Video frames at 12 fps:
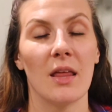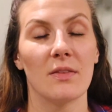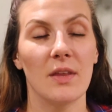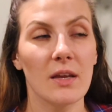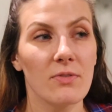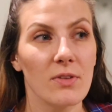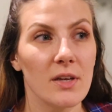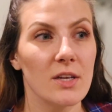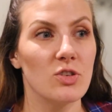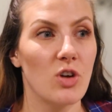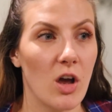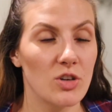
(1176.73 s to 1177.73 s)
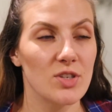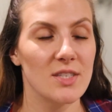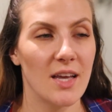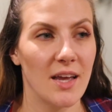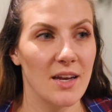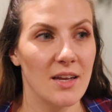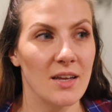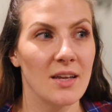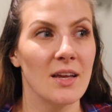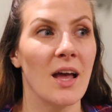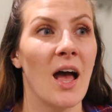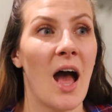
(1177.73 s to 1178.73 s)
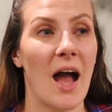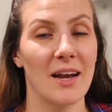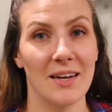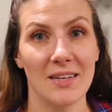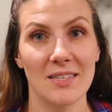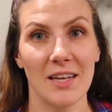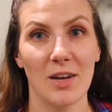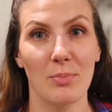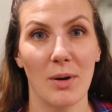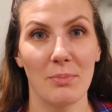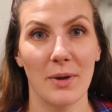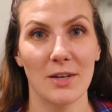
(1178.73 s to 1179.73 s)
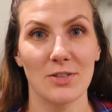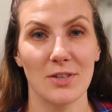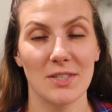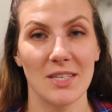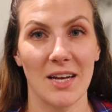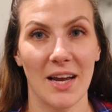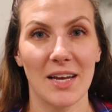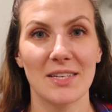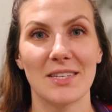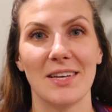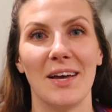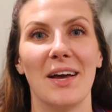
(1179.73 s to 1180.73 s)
Thankfully, Josh said, I need to take your bump picture tonight